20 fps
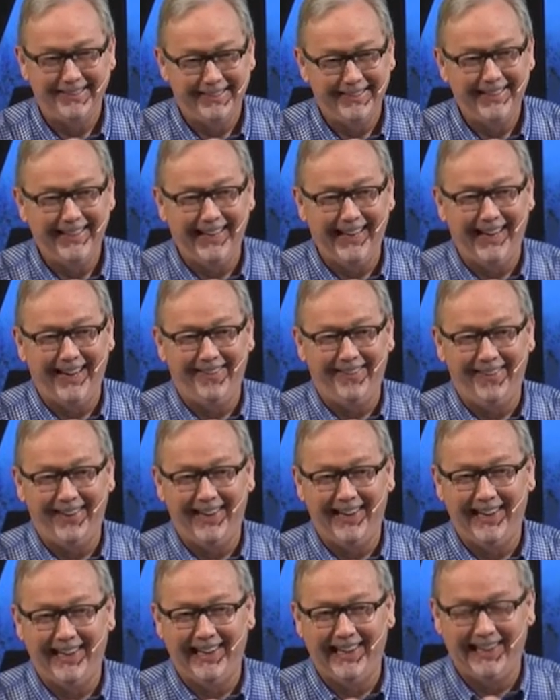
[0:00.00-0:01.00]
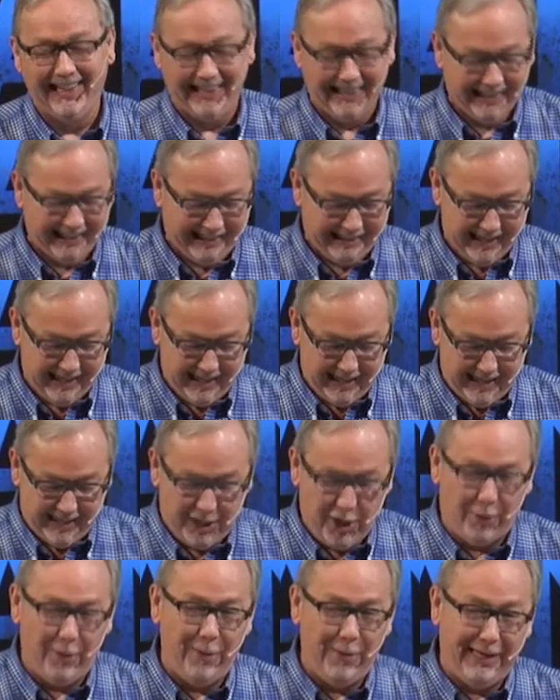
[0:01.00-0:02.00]
Yeah, right.
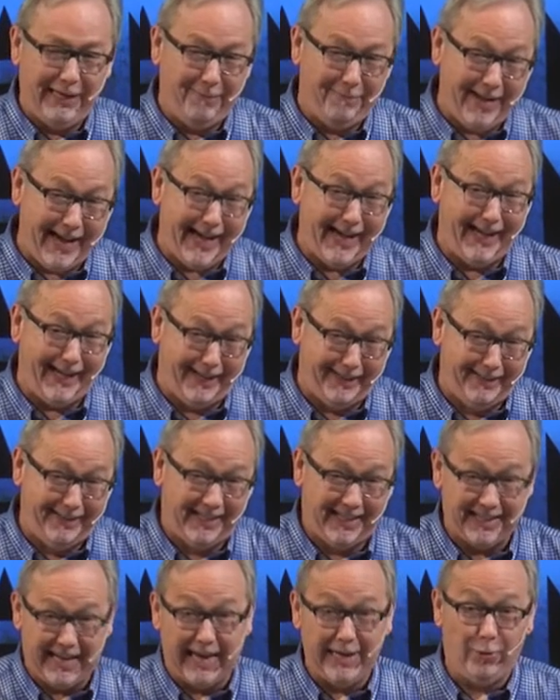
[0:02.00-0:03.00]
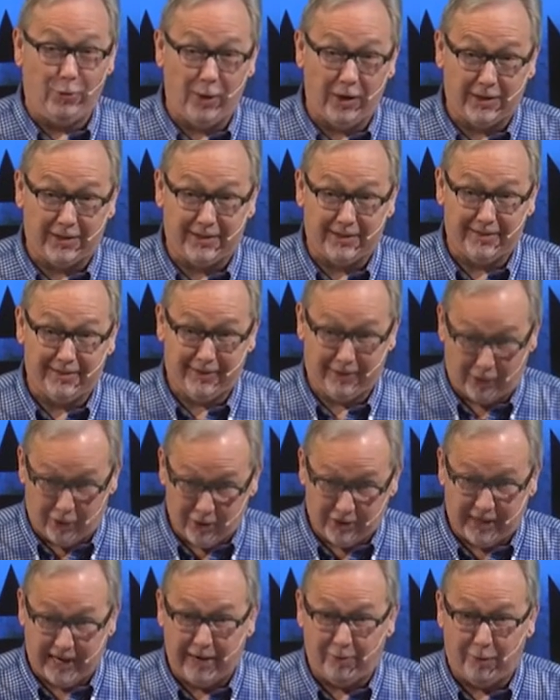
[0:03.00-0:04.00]
So we went to bed because I had to work
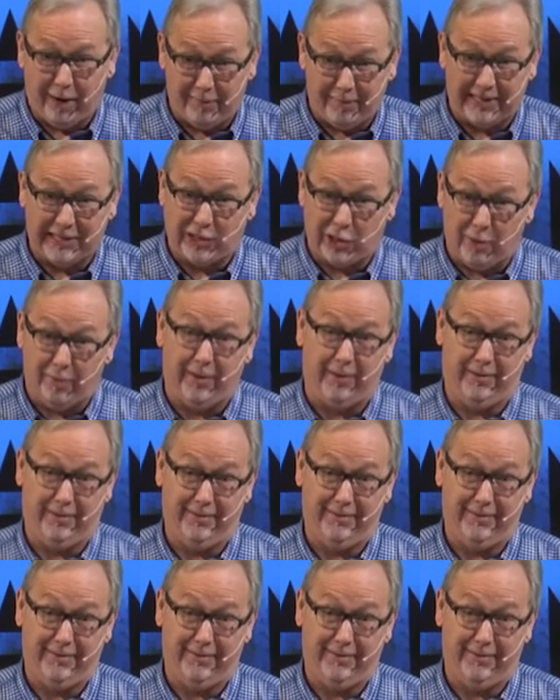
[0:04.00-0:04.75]
Thursday and write my sermon,